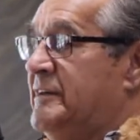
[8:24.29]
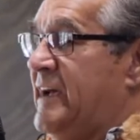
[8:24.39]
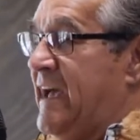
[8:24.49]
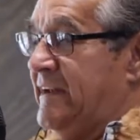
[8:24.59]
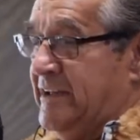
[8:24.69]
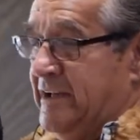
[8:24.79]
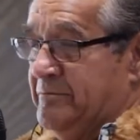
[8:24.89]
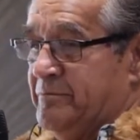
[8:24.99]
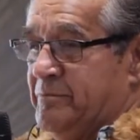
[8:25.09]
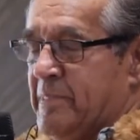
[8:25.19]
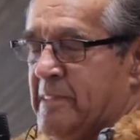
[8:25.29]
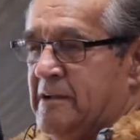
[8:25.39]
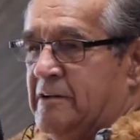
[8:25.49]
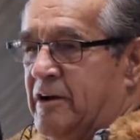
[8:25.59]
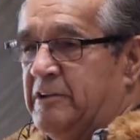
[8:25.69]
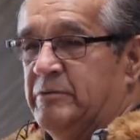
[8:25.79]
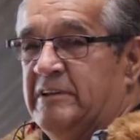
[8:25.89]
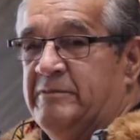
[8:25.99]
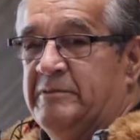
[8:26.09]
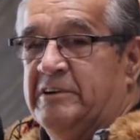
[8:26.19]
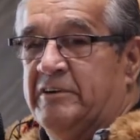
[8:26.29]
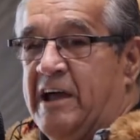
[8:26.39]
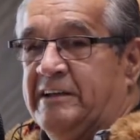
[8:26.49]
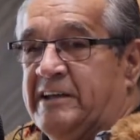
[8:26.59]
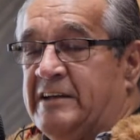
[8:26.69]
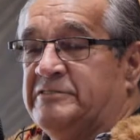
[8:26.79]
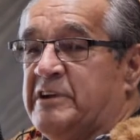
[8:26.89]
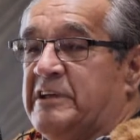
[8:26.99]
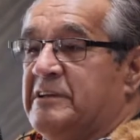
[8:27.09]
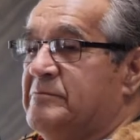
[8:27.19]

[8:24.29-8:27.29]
And I think we live in a great country.